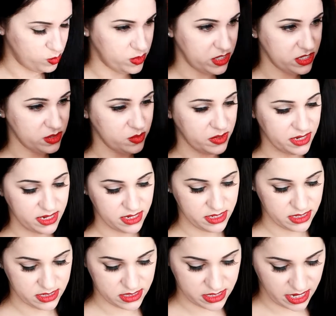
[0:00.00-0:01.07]
This one
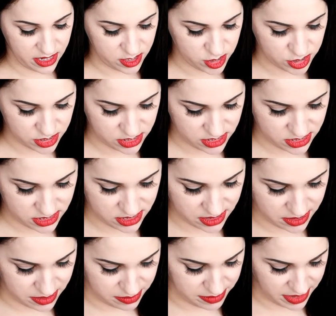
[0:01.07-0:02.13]
is actually
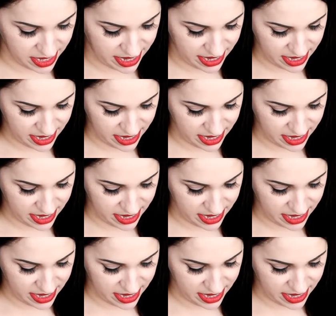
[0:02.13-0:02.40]
um,